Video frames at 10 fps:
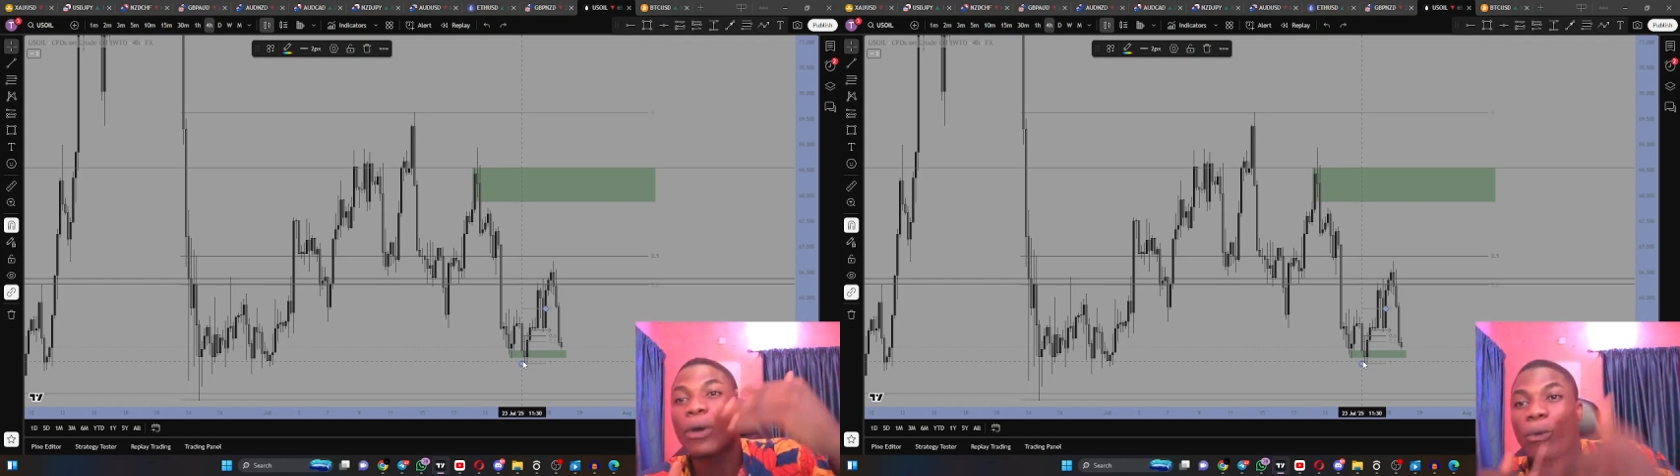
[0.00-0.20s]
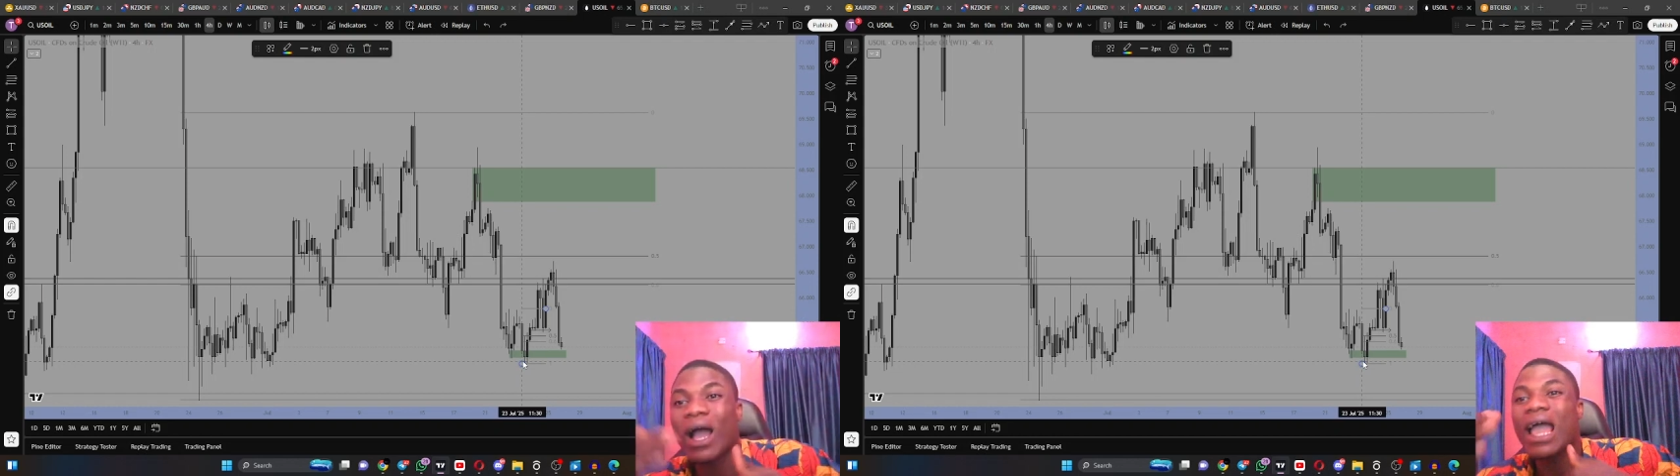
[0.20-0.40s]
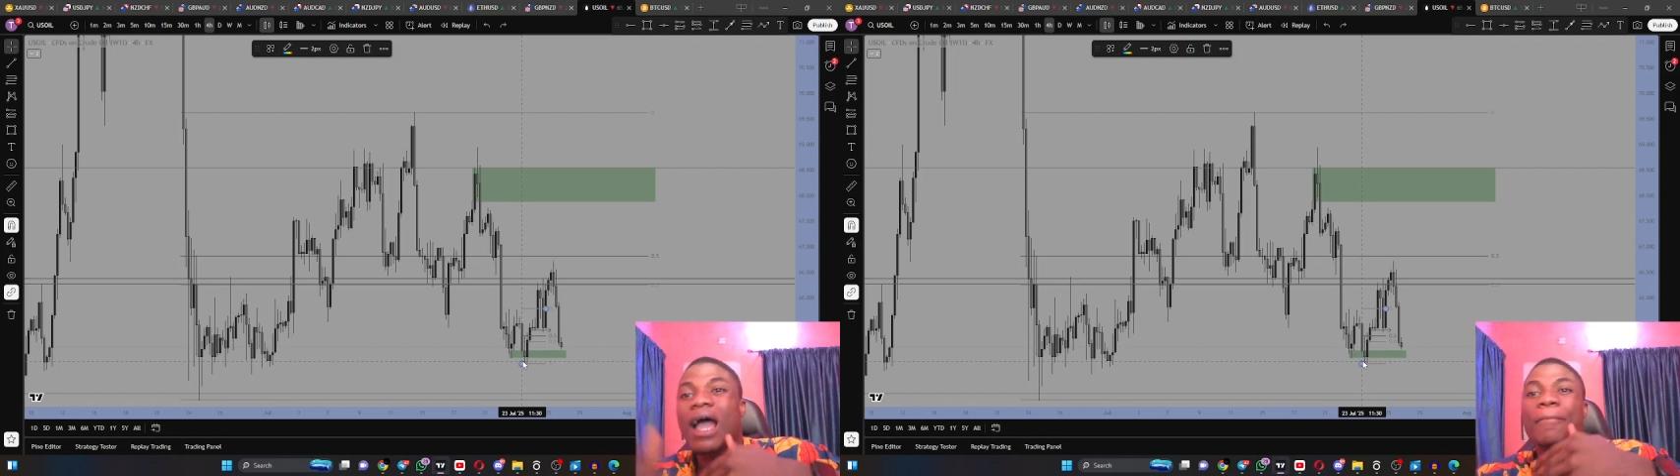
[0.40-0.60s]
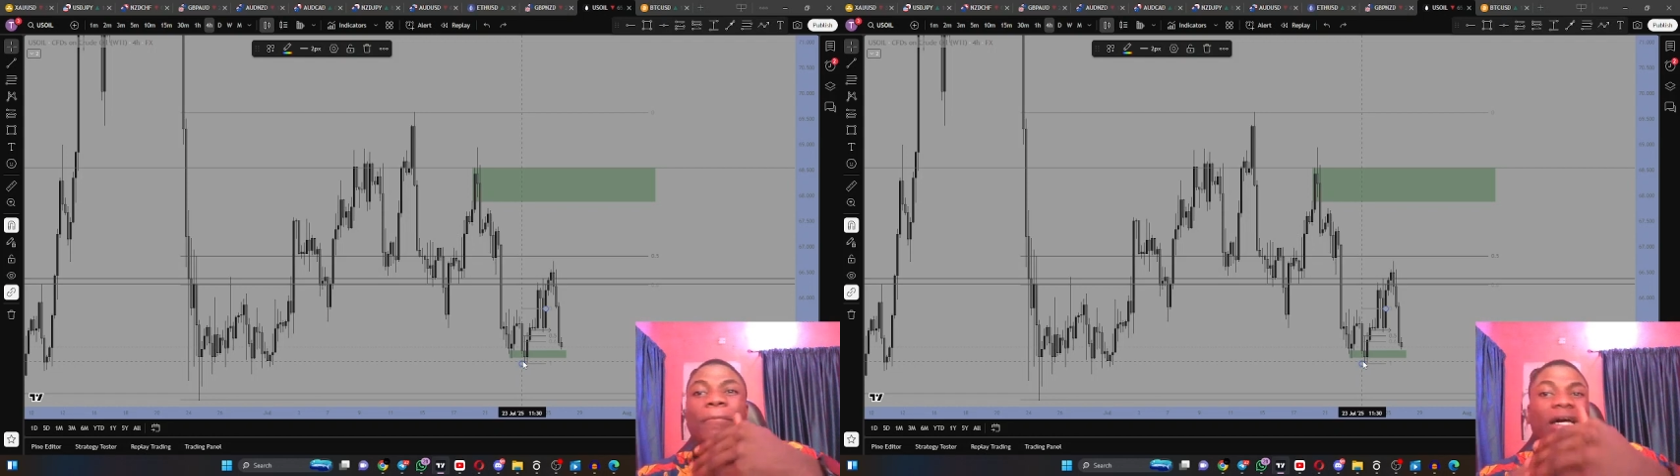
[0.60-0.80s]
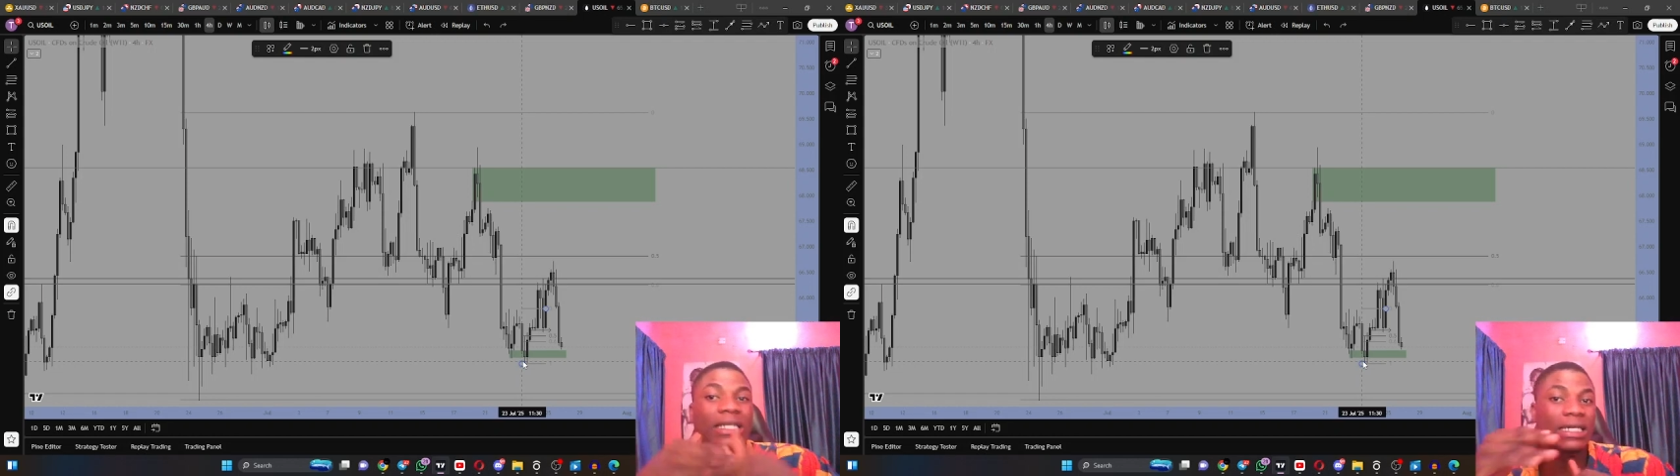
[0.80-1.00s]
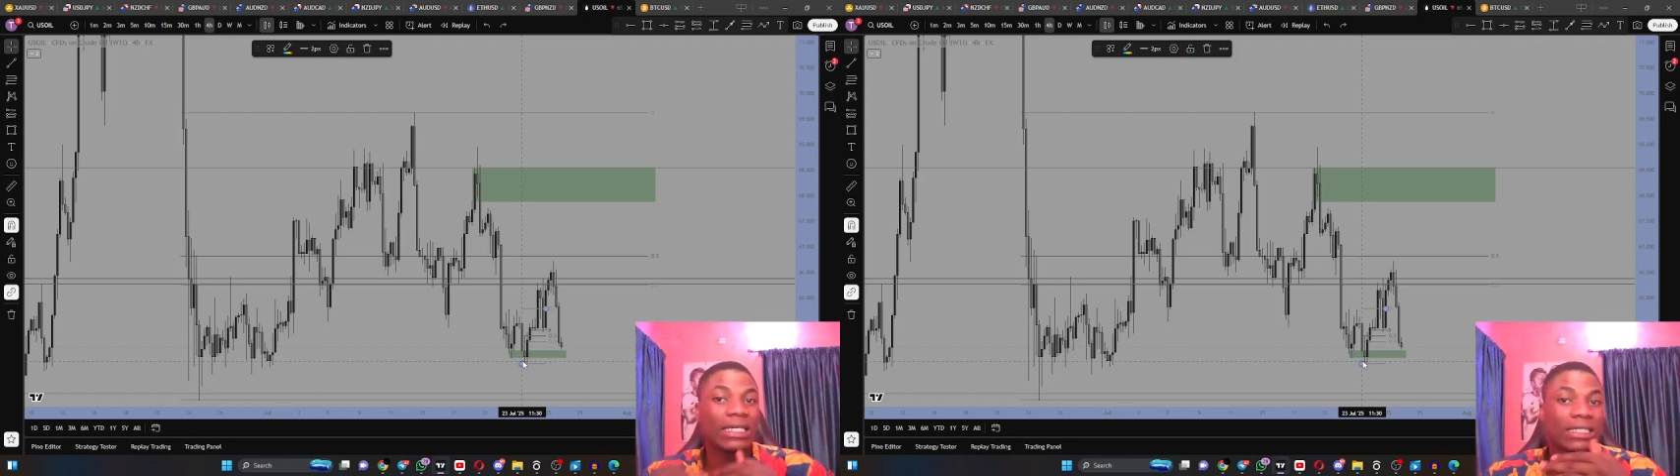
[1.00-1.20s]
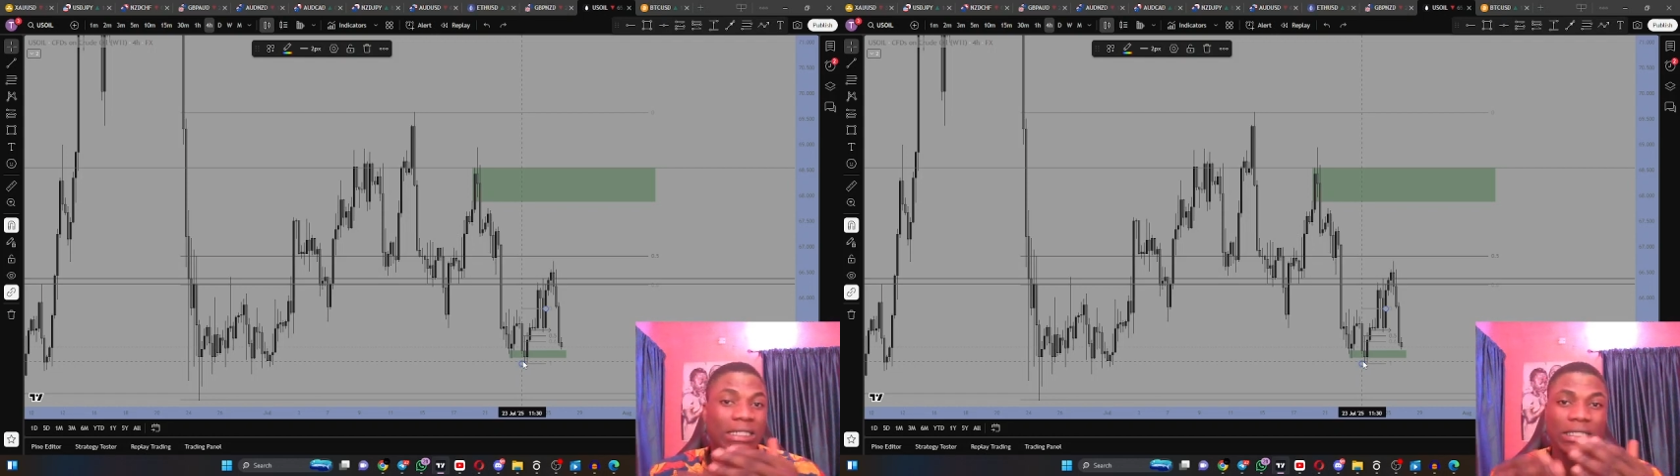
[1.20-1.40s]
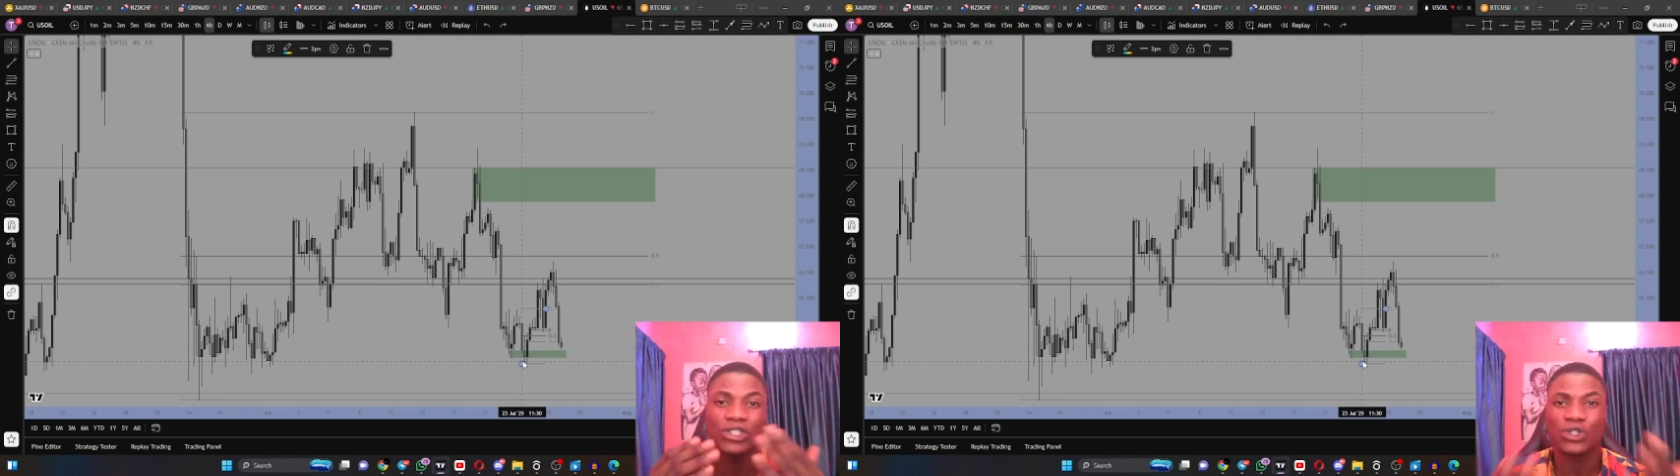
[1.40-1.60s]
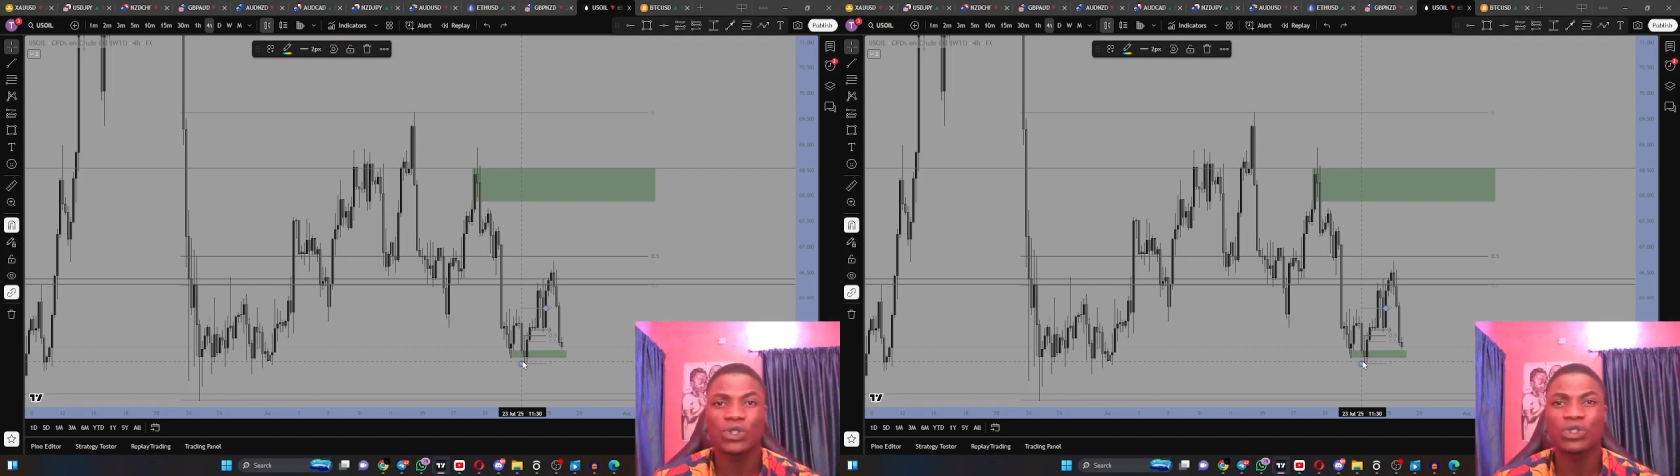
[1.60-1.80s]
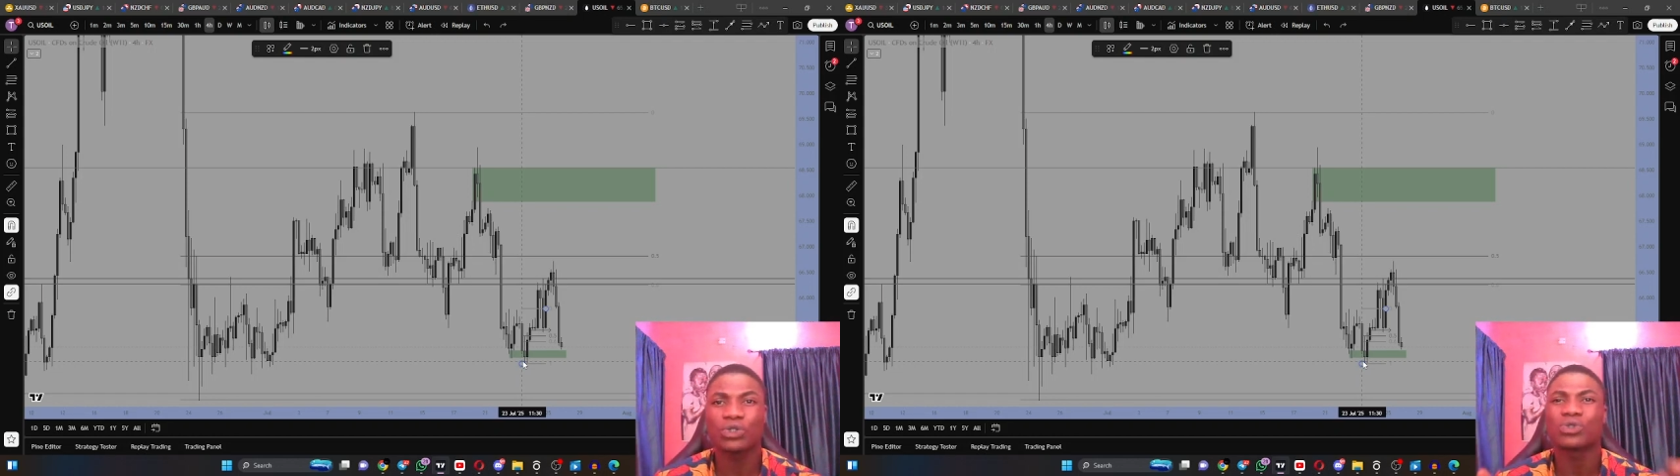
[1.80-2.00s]
why I'm analyzing and
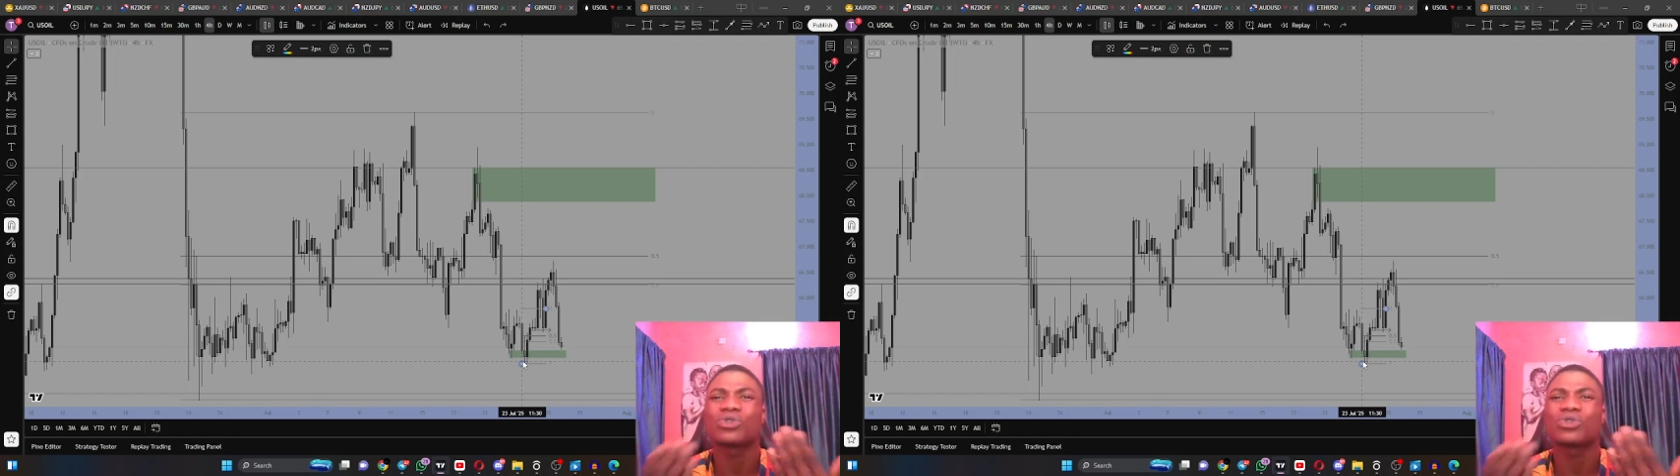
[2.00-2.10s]
showing you,